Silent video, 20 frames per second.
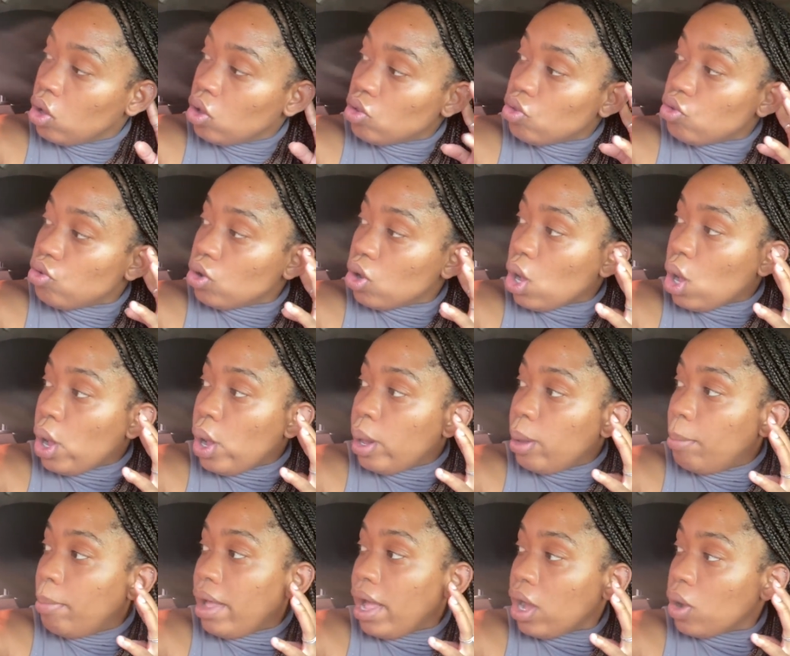to call
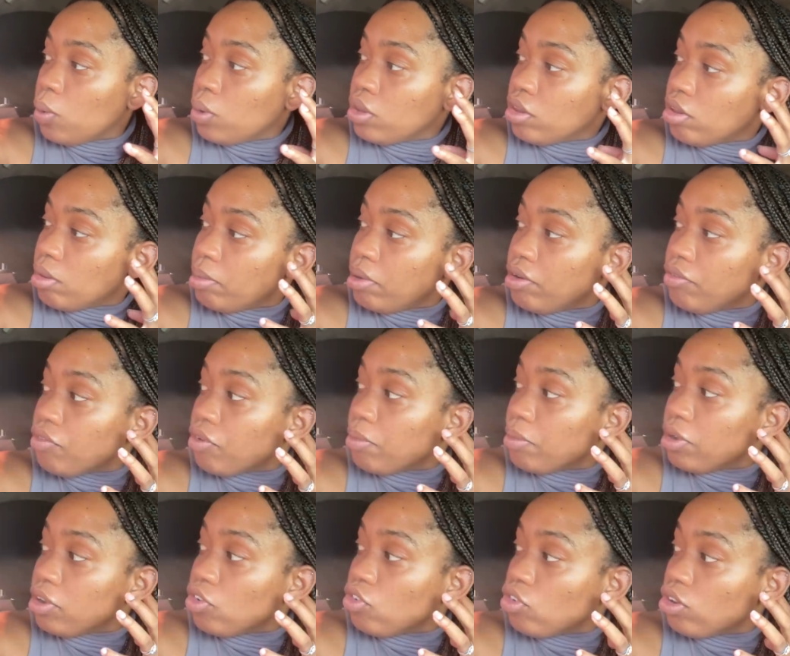back with some
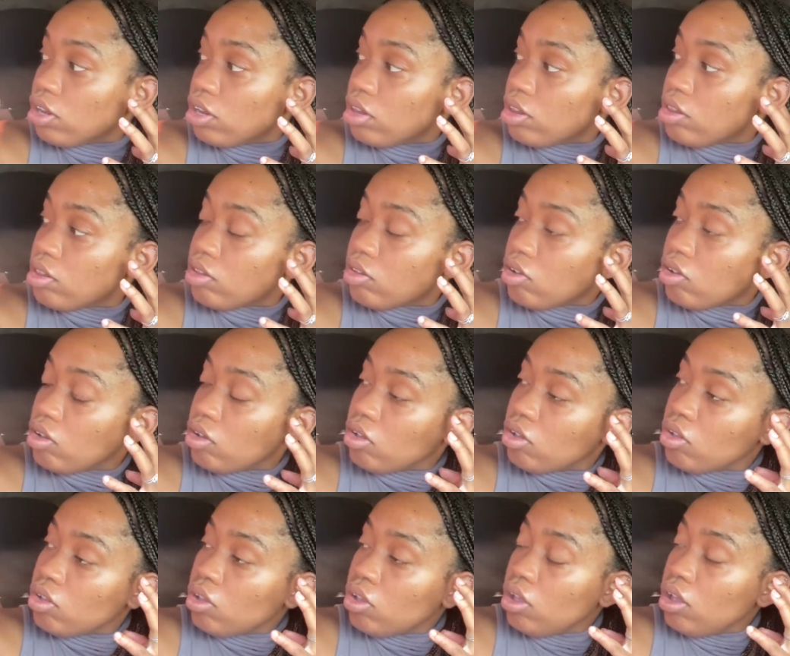information, so
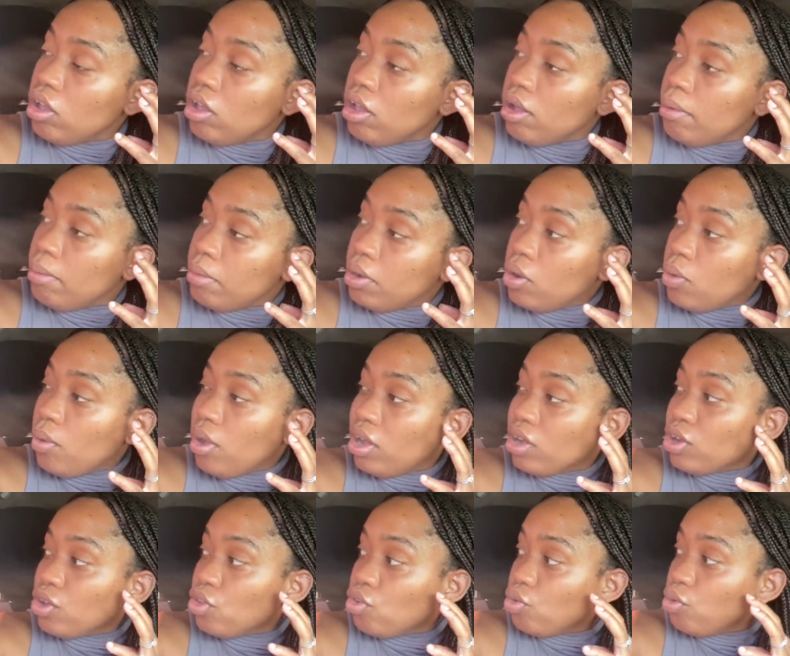I'm gonna
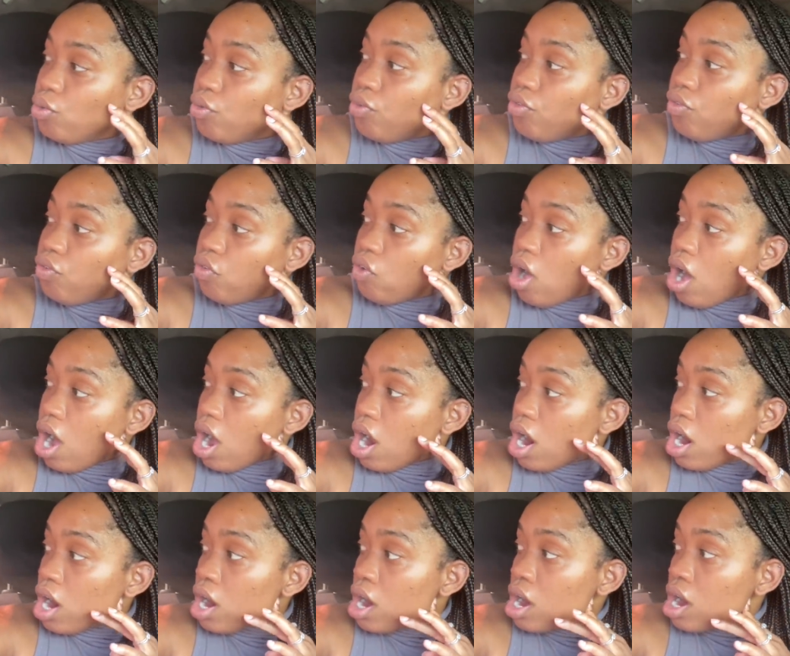want to go too
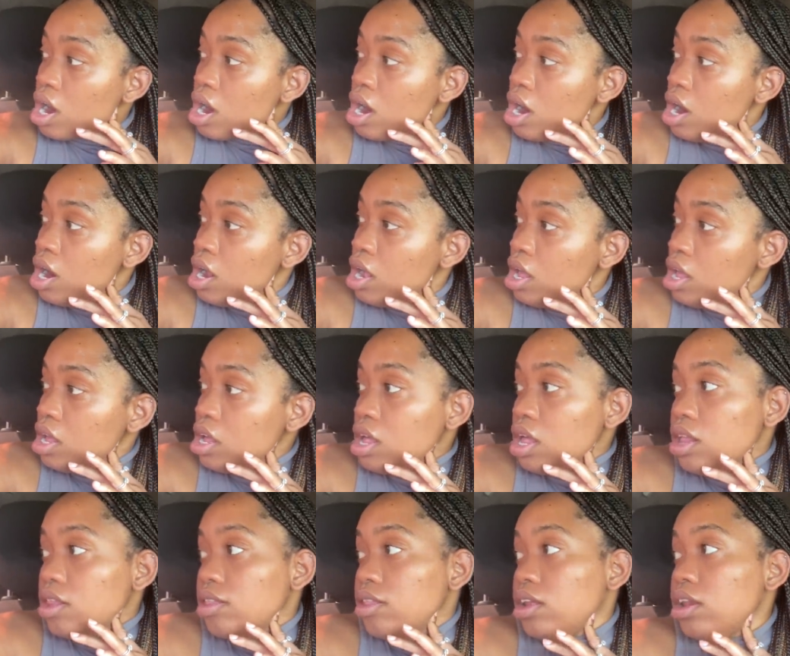far
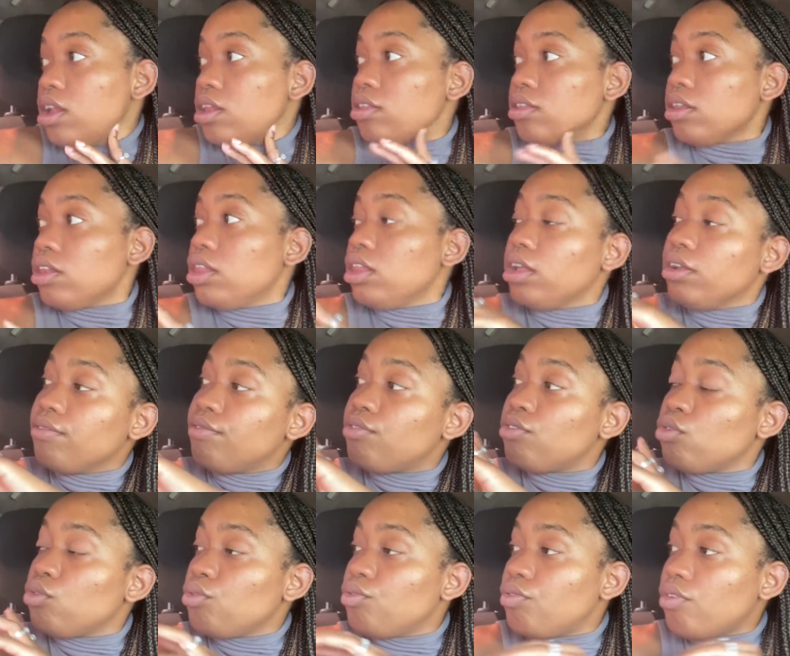because he doesn't live
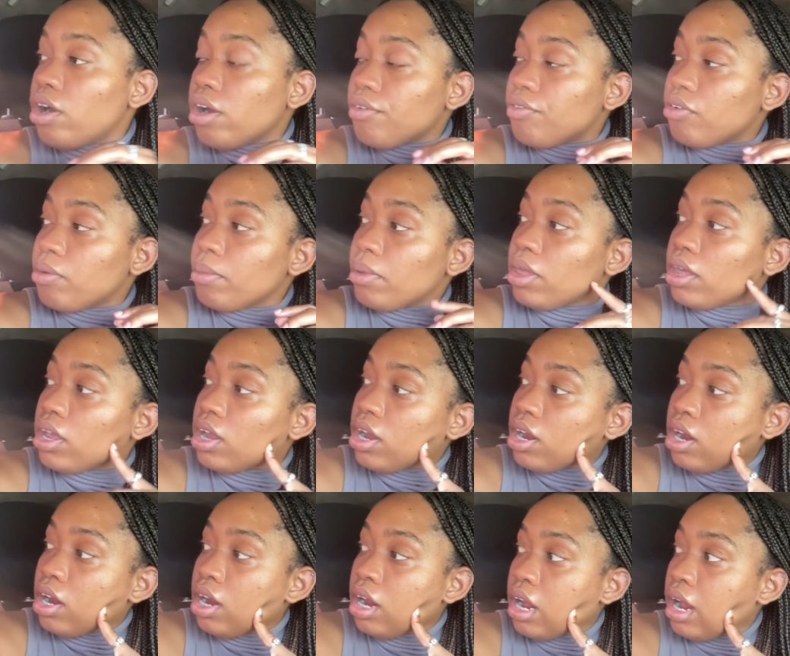too far from
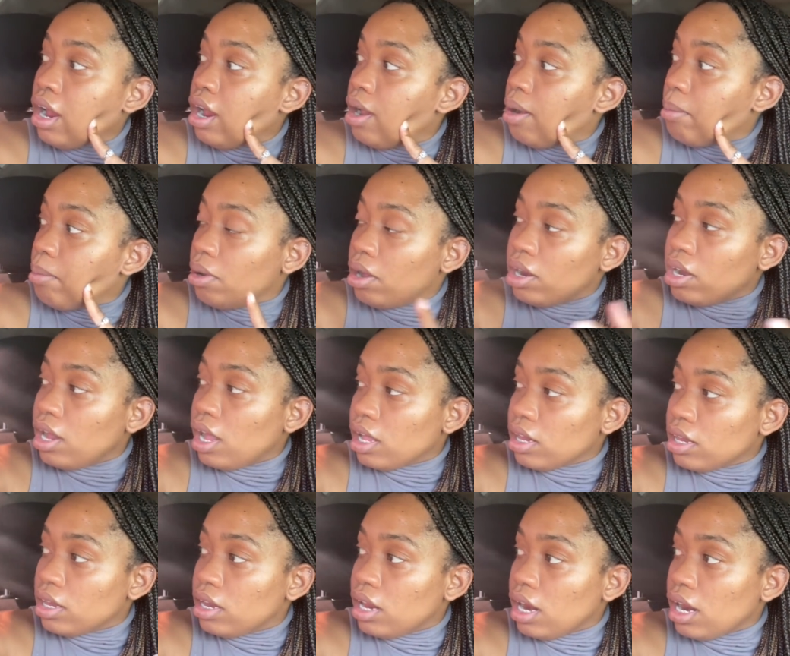here. But
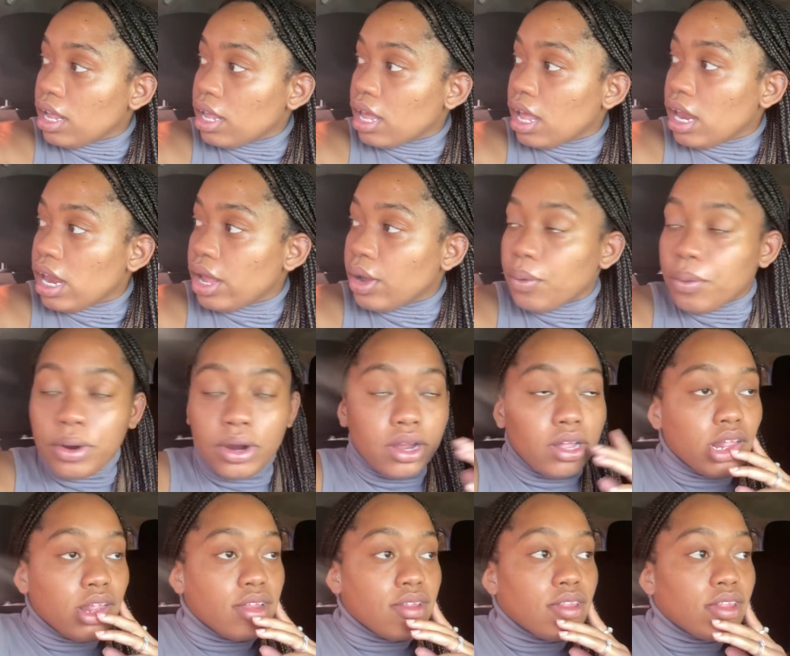then again, where
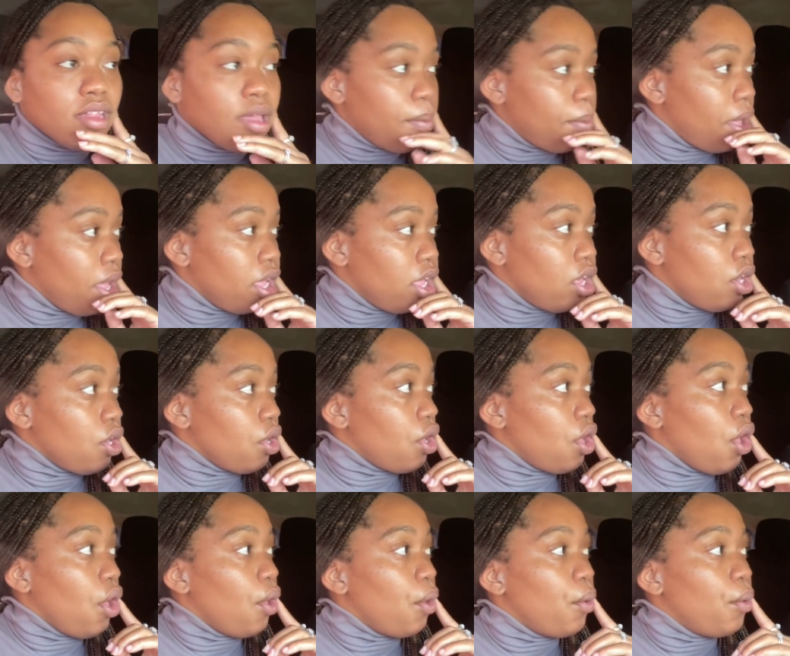else am I gonna
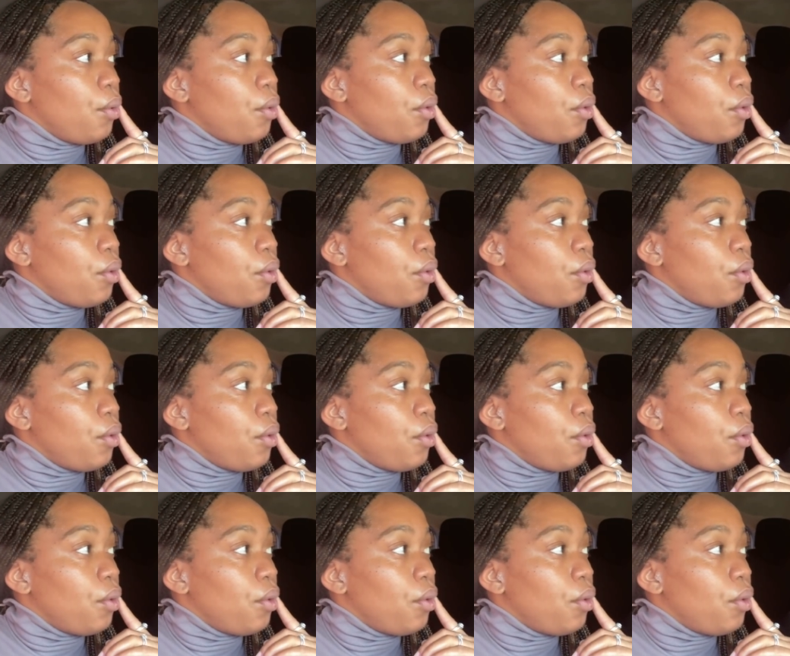go?